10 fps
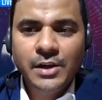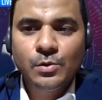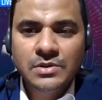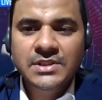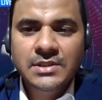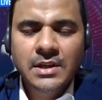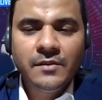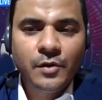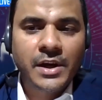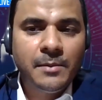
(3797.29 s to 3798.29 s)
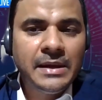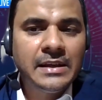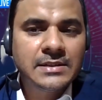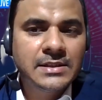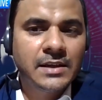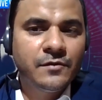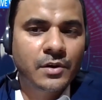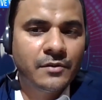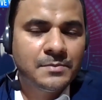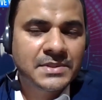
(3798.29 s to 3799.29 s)
tools for A/B testing
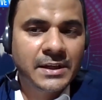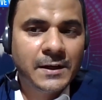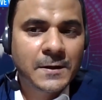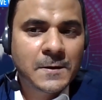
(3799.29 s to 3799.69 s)
for a website.